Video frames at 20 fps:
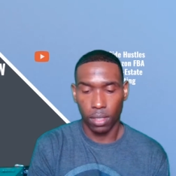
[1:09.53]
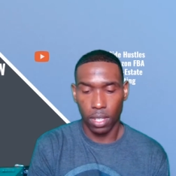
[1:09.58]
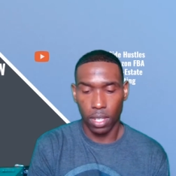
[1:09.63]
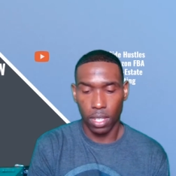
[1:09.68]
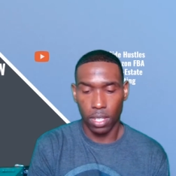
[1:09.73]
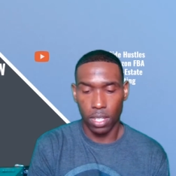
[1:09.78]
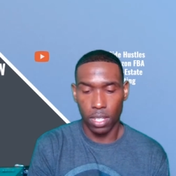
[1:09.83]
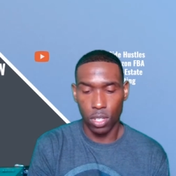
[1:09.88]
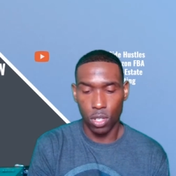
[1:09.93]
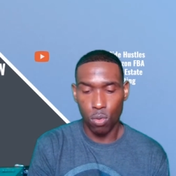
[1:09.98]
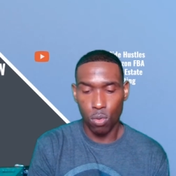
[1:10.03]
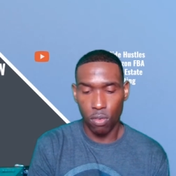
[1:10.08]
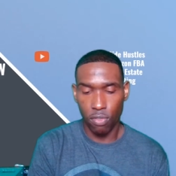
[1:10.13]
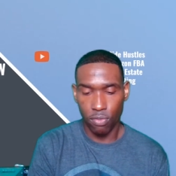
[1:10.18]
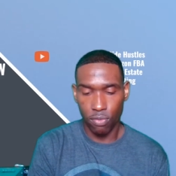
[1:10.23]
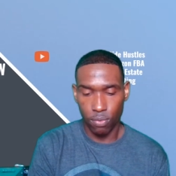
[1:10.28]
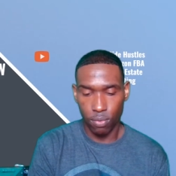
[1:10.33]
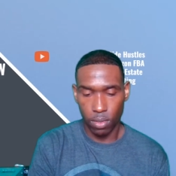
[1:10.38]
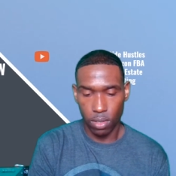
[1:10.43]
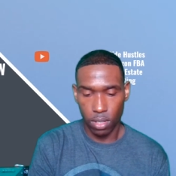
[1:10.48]
And then you'll
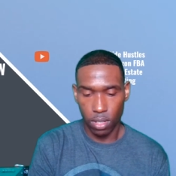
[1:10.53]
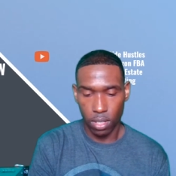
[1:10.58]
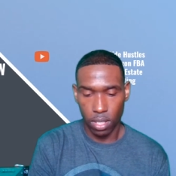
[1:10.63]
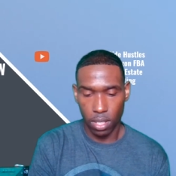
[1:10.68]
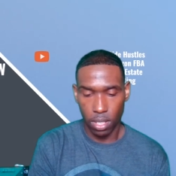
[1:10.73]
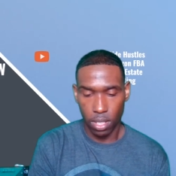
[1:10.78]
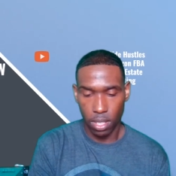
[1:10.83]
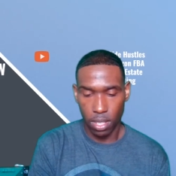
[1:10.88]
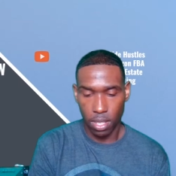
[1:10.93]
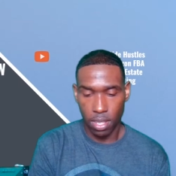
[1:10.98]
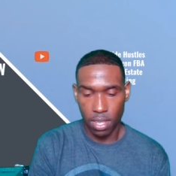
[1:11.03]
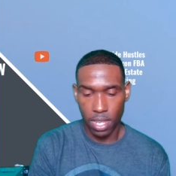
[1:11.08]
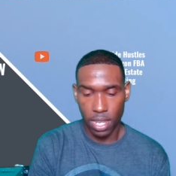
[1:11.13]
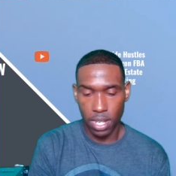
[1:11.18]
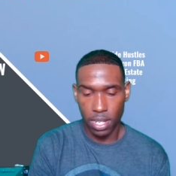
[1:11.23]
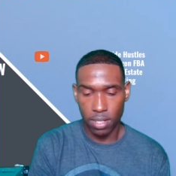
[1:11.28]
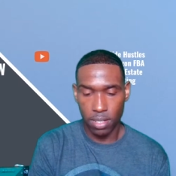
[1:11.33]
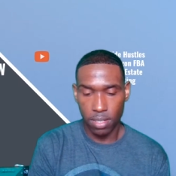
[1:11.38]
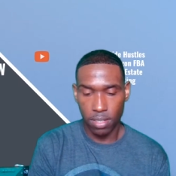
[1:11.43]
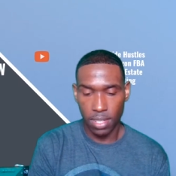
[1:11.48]

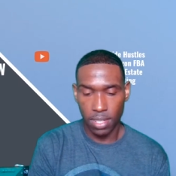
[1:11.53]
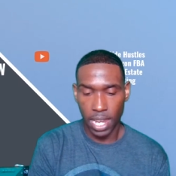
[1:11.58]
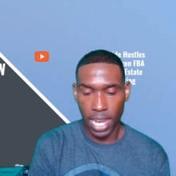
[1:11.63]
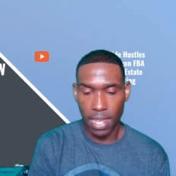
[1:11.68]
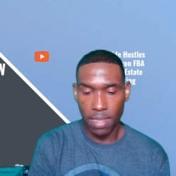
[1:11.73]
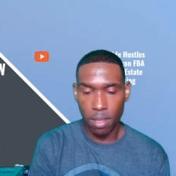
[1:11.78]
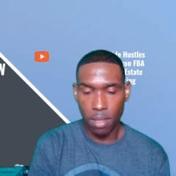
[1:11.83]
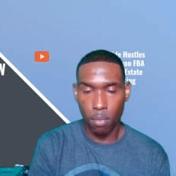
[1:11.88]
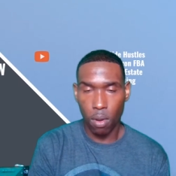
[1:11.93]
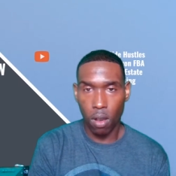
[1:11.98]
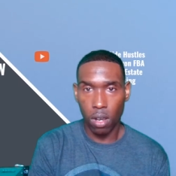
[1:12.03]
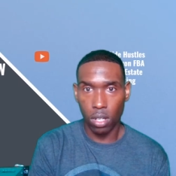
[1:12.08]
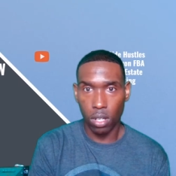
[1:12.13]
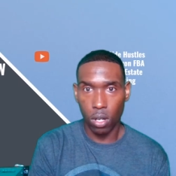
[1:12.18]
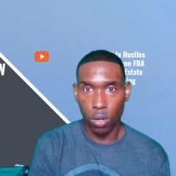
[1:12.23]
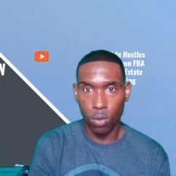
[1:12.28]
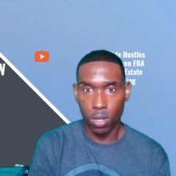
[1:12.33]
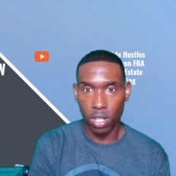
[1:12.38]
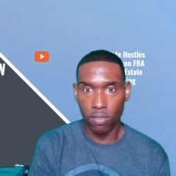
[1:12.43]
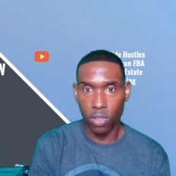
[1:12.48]
then scan the
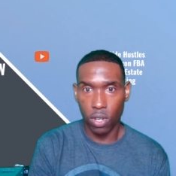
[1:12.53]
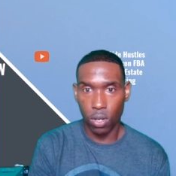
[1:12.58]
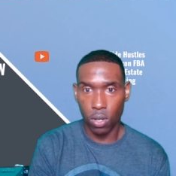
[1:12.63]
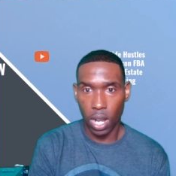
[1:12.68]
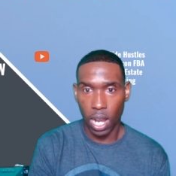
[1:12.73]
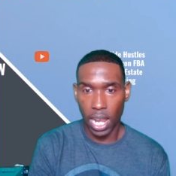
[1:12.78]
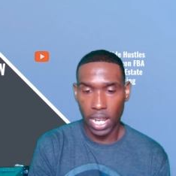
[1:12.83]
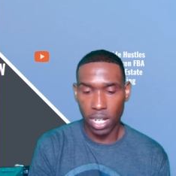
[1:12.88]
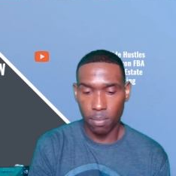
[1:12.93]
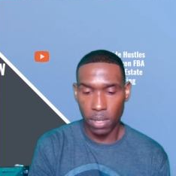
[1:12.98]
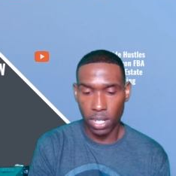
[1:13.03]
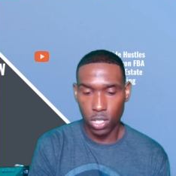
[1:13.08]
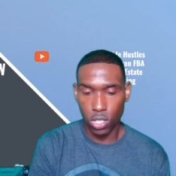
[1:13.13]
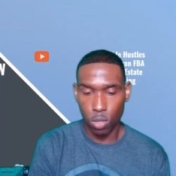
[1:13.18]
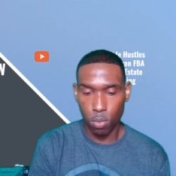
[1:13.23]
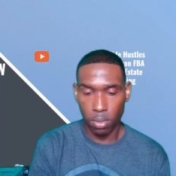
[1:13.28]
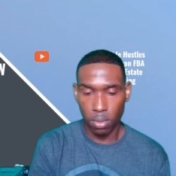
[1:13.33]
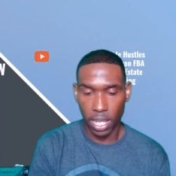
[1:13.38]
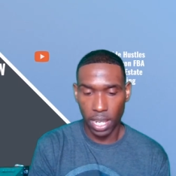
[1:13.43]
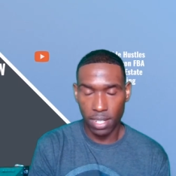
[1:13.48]
barcode of your item that
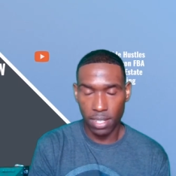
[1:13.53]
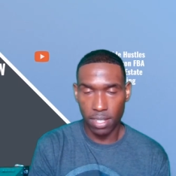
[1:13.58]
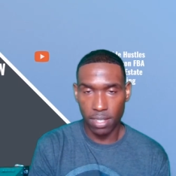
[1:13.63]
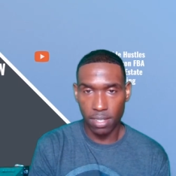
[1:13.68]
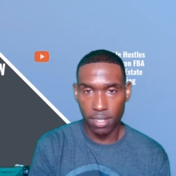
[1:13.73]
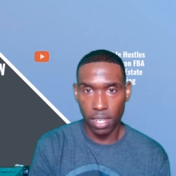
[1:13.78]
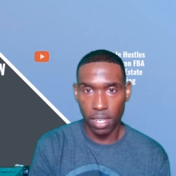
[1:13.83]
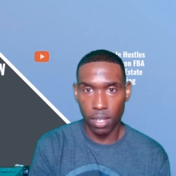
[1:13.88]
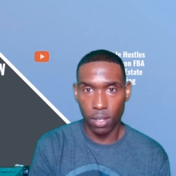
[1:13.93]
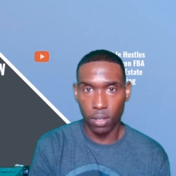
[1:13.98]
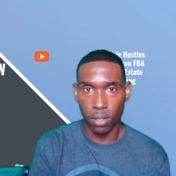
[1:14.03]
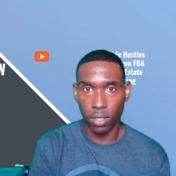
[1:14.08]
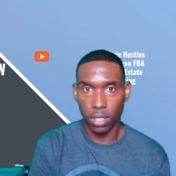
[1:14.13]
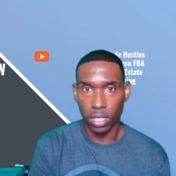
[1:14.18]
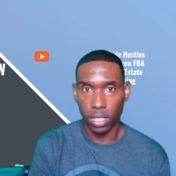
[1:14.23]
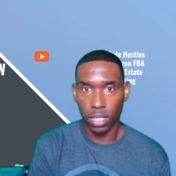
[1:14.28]
you plan to sell.